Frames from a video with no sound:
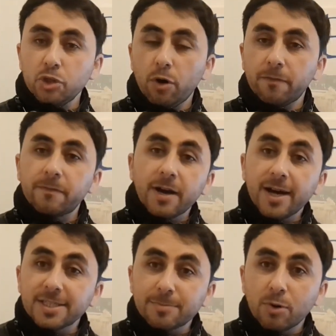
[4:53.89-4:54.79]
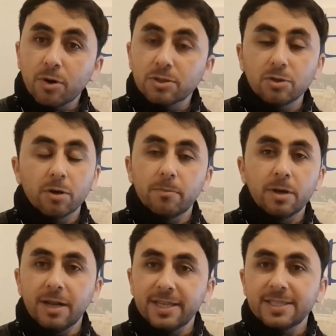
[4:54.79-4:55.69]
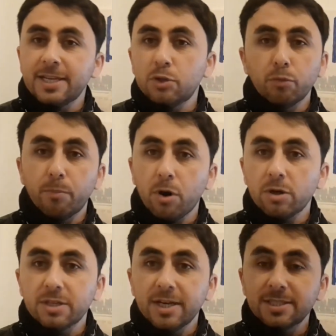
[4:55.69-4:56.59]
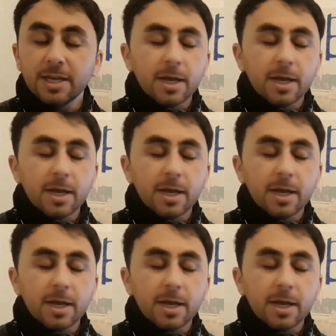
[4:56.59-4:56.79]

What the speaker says: of Castbox or listening to podcasts?